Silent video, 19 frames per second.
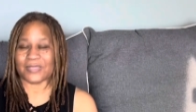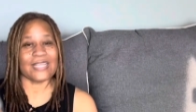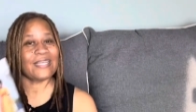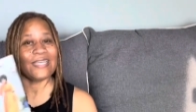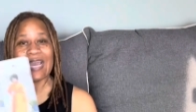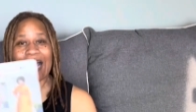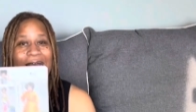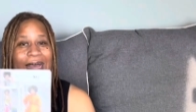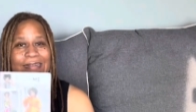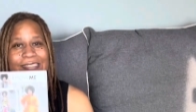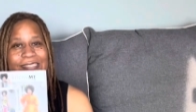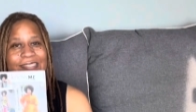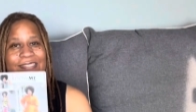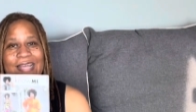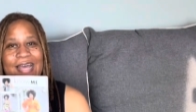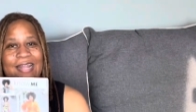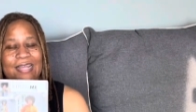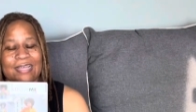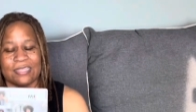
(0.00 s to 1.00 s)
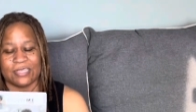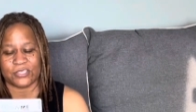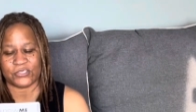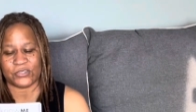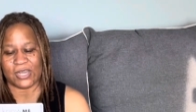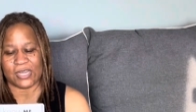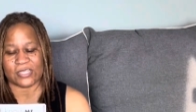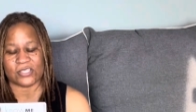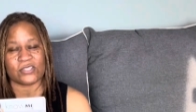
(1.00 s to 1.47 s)
Yeah, I like the
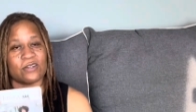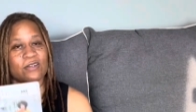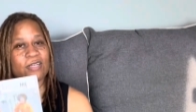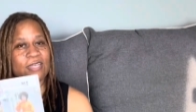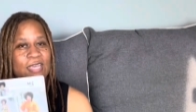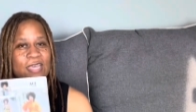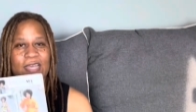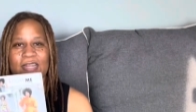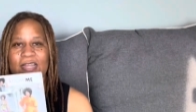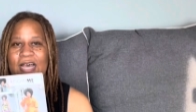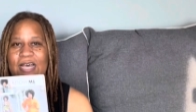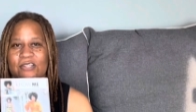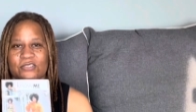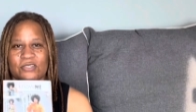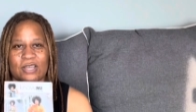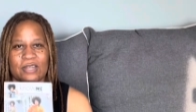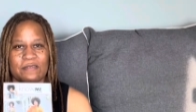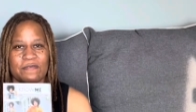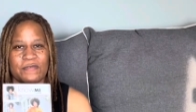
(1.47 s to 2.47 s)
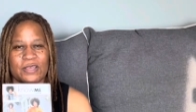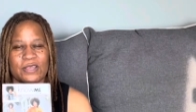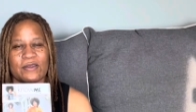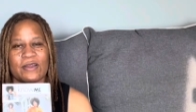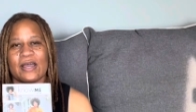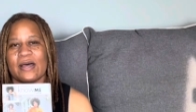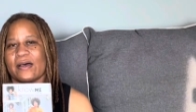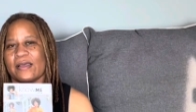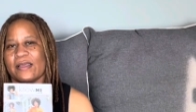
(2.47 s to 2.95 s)
dress. So again, I'll try to figure
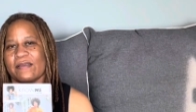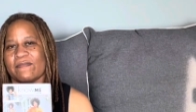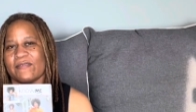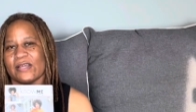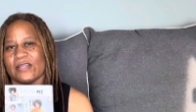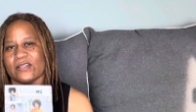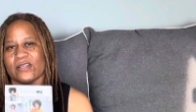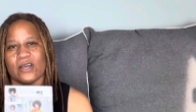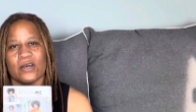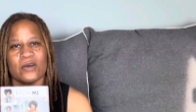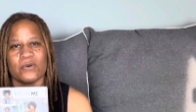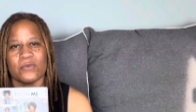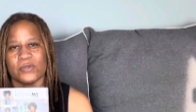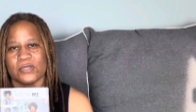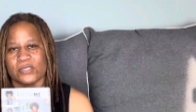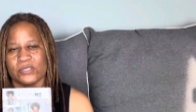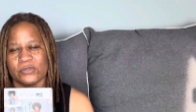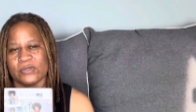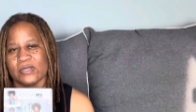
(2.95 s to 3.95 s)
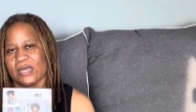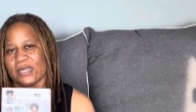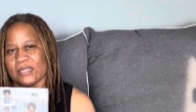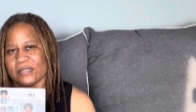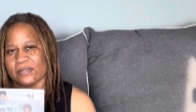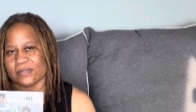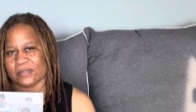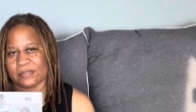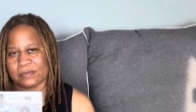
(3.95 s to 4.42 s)
out if I go with 2
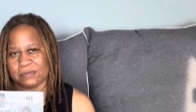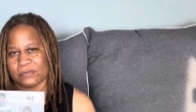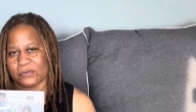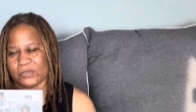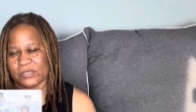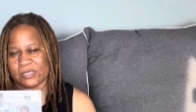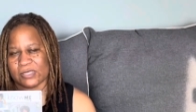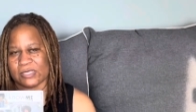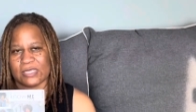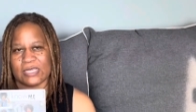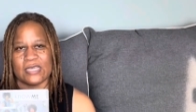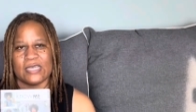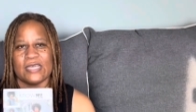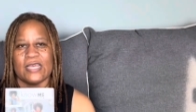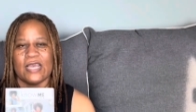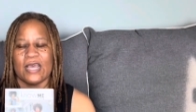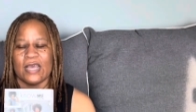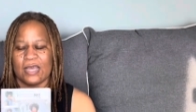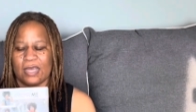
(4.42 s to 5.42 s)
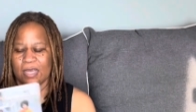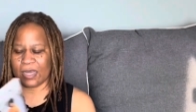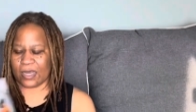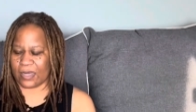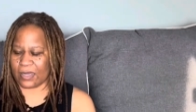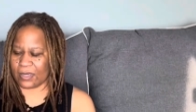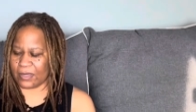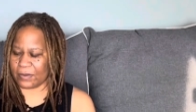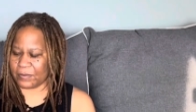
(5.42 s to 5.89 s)
colors, we'll see.
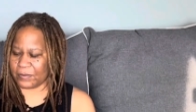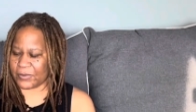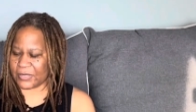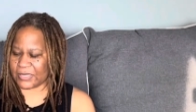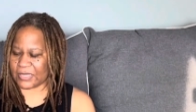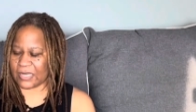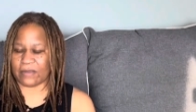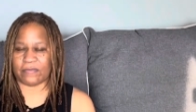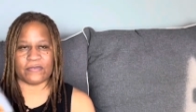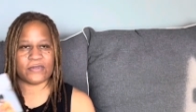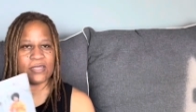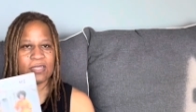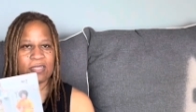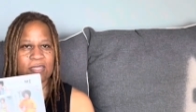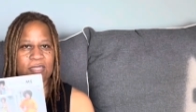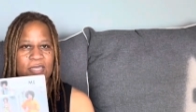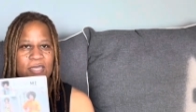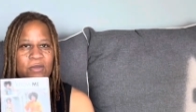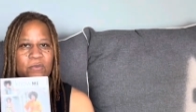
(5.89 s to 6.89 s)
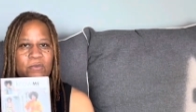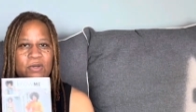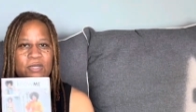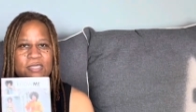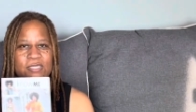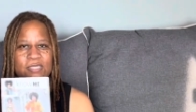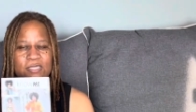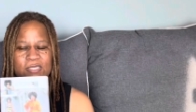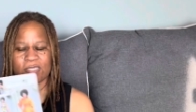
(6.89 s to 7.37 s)
But definitely want
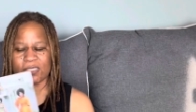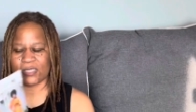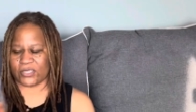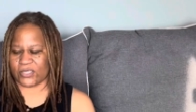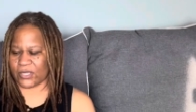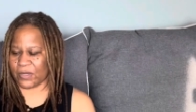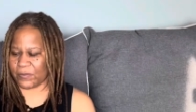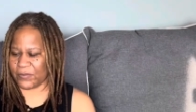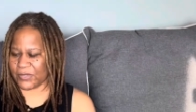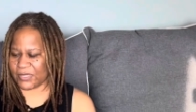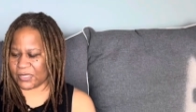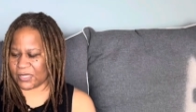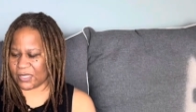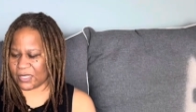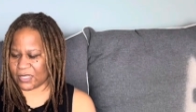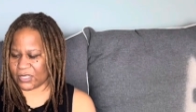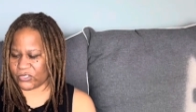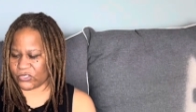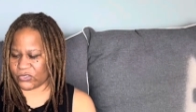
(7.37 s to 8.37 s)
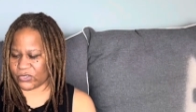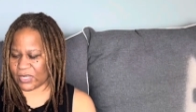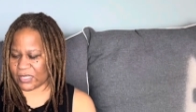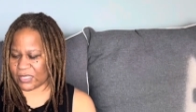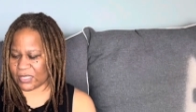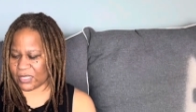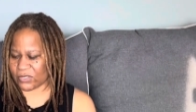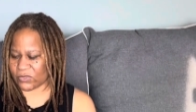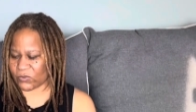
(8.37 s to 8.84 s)
to jump into this
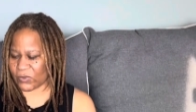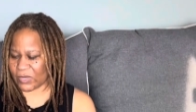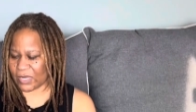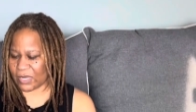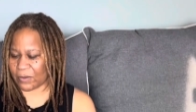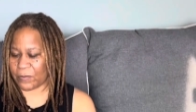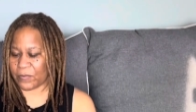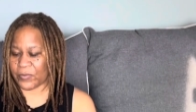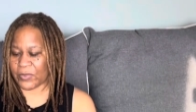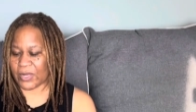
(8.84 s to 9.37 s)
dress as well.